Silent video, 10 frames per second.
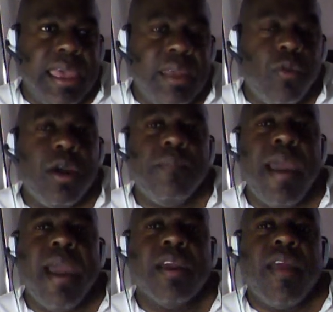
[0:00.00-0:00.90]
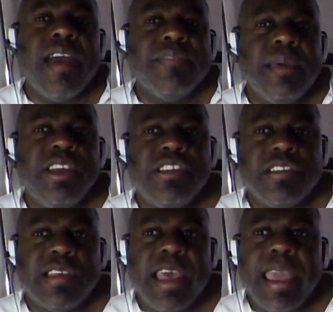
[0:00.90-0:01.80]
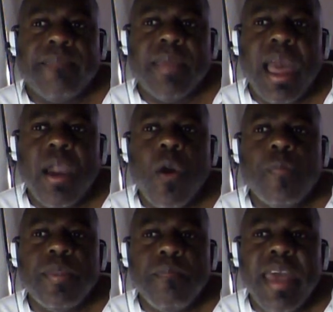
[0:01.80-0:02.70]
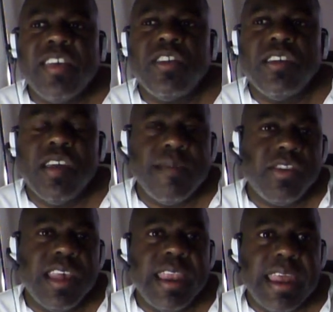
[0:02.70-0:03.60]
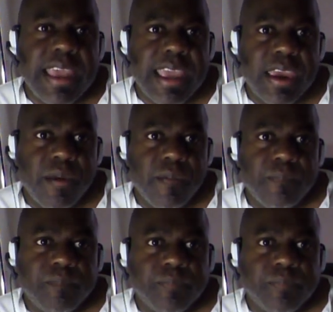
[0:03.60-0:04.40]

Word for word: in one paragraph, let me just say, I hope the message I'm sending here